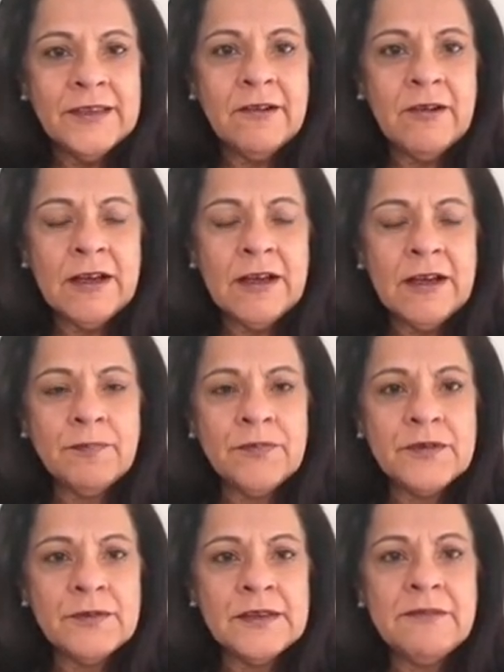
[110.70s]
there are
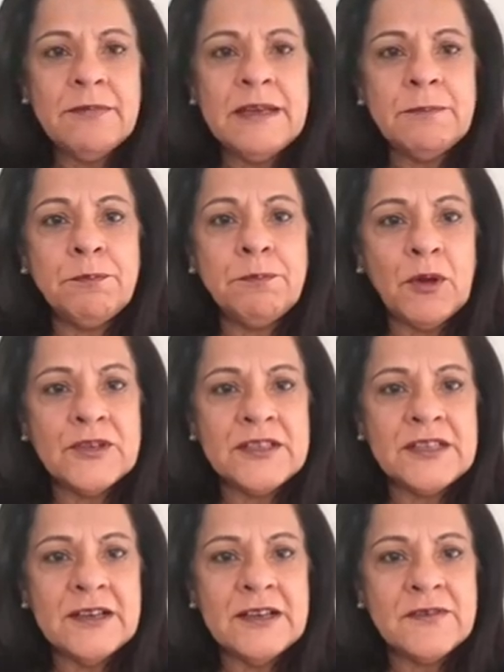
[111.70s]
there've been
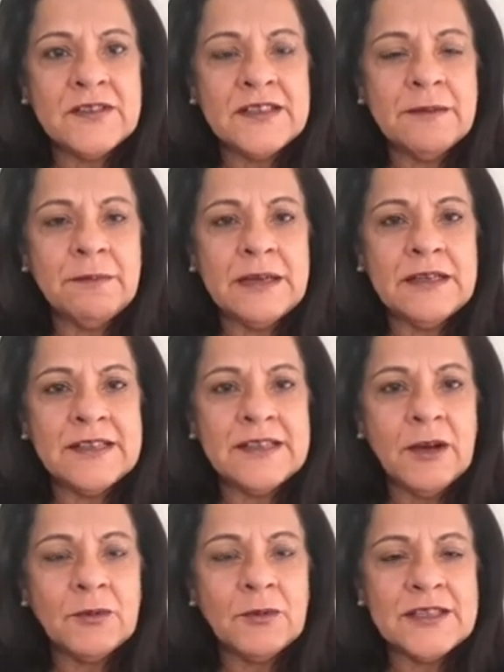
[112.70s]
positives, there've been
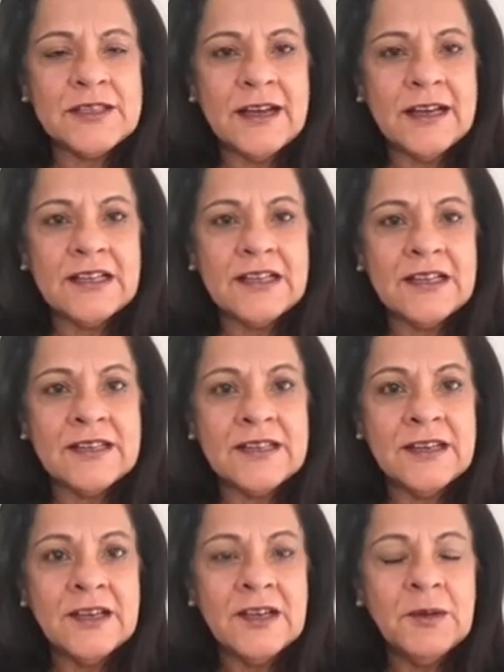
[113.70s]
downsides,
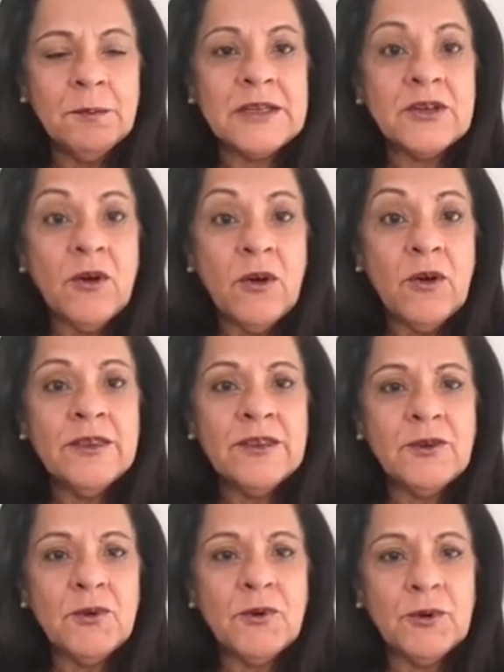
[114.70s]
but on
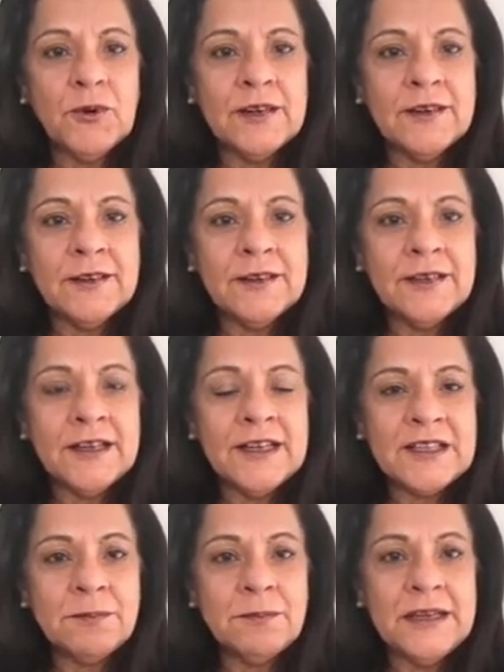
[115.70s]
the whole,
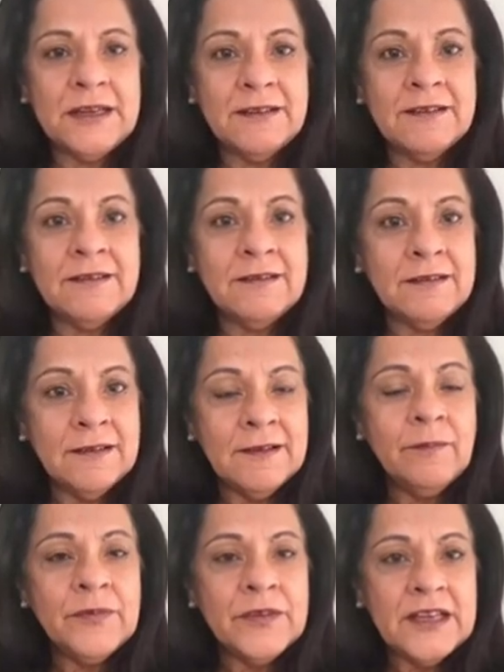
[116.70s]
it's been
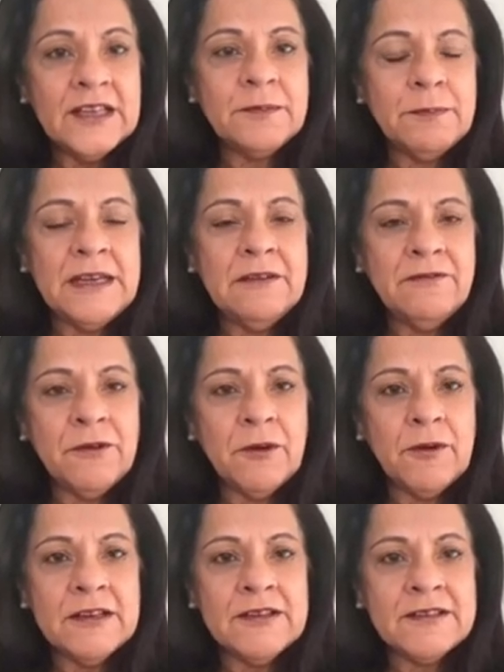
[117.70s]
it's been
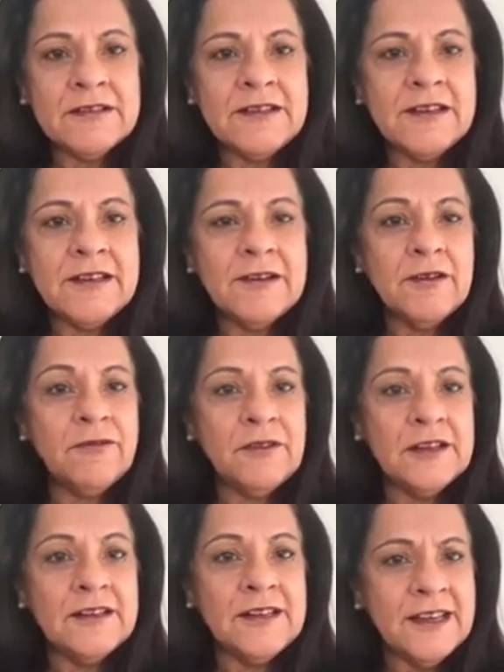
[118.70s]
for us a year of
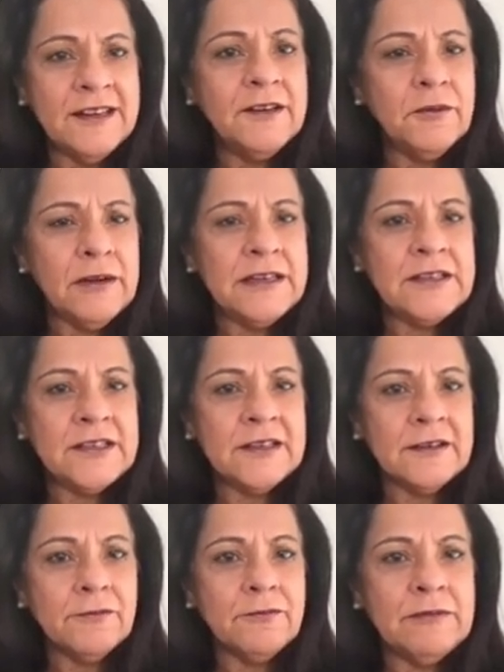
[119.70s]
learning and a great
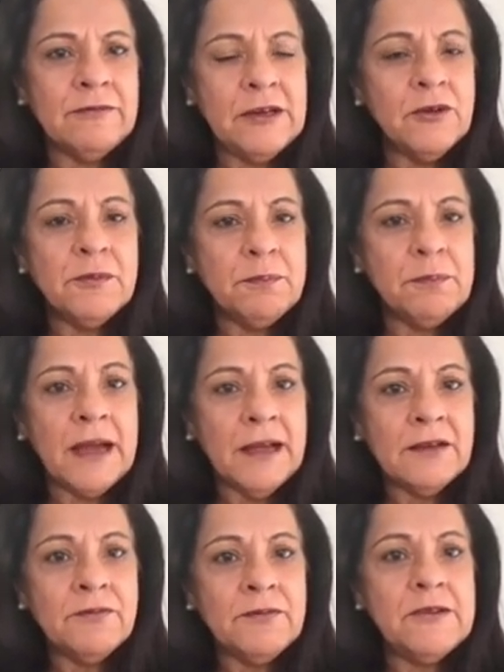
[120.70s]
year. When we look
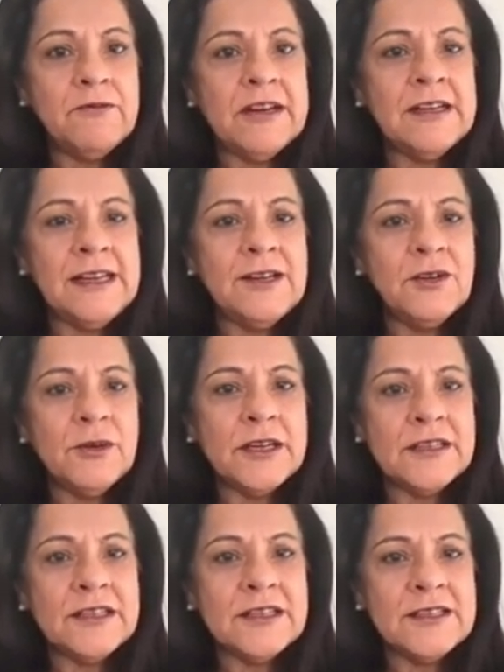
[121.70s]
back, we really look at